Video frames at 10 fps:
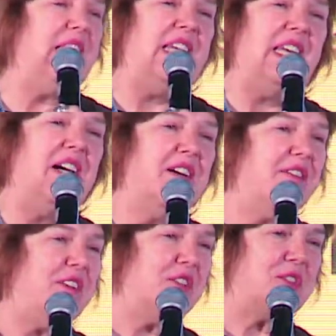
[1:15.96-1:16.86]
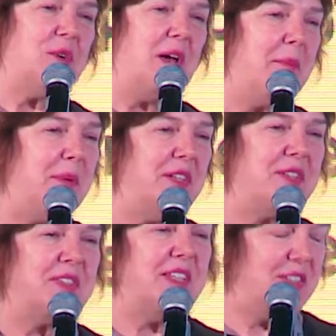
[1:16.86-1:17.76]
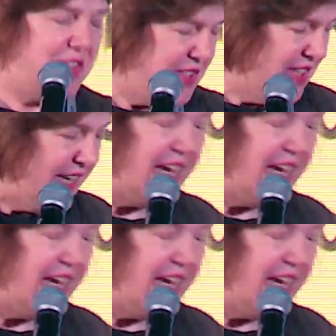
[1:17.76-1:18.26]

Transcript: love and you're so happy to see, it's just like